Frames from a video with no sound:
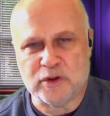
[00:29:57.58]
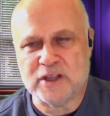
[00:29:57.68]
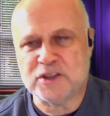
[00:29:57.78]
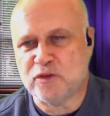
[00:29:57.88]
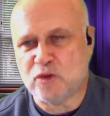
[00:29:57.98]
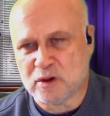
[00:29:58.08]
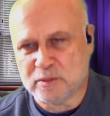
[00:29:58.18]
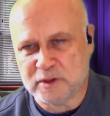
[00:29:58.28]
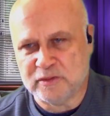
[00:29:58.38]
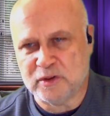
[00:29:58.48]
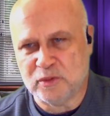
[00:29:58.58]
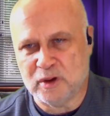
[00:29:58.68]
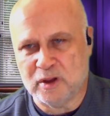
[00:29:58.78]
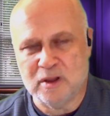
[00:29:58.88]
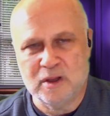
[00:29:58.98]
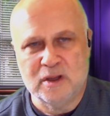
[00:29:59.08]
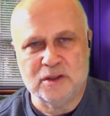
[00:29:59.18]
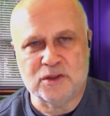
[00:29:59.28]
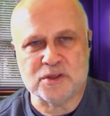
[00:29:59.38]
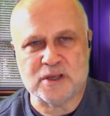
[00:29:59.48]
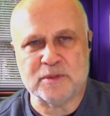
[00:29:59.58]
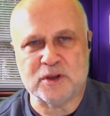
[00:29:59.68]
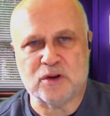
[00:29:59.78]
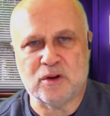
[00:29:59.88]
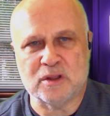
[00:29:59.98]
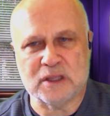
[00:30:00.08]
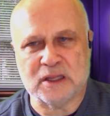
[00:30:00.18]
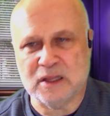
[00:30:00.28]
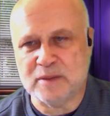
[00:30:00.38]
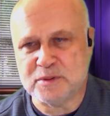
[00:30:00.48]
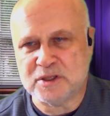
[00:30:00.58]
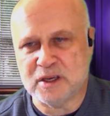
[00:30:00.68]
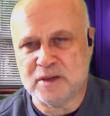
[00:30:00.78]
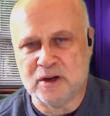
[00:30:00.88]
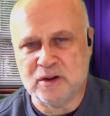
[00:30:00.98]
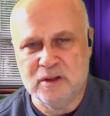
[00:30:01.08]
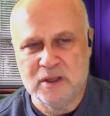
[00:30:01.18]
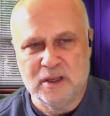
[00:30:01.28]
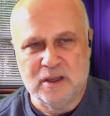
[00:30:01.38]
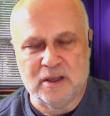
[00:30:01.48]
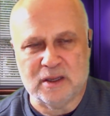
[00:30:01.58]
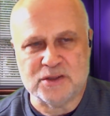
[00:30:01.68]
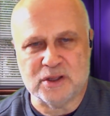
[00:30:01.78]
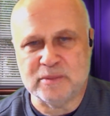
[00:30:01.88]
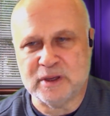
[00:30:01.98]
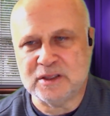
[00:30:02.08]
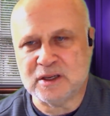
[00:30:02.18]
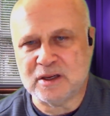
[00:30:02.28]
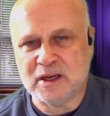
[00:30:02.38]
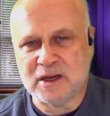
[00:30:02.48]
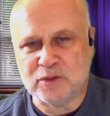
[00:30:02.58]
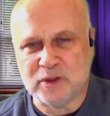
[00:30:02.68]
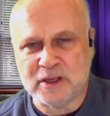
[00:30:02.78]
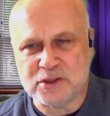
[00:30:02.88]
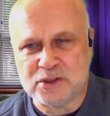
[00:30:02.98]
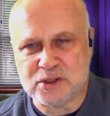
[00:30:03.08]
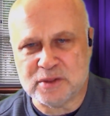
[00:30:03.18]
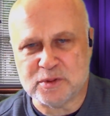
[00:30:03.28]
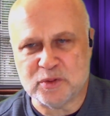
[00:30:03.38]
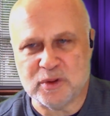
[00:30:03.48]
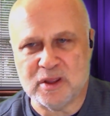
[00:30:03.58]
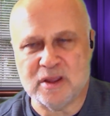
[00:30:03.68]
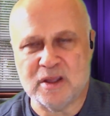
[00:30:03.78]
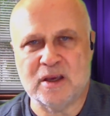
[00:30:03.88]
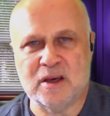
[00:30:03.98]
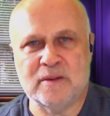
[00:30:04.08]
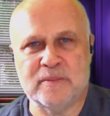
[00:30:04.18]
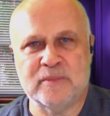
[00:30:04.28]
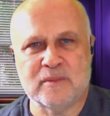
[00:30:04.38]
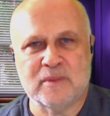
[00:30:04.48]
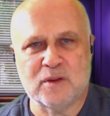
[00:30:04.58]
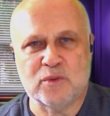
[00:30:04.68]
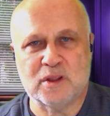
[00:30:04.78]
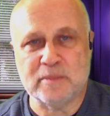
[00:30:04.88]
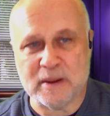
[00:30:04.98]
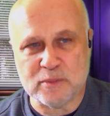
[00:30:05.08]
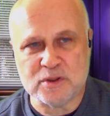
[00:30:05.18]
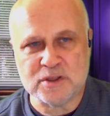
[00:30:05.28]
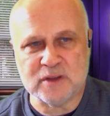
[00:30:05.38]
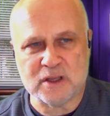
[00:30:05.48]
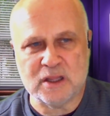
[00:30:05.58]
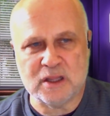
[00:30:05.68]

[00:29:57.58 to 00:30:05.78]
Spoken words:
transformed, if you will, to something called the Club CMO. I still maintain a lot of relationships with the members of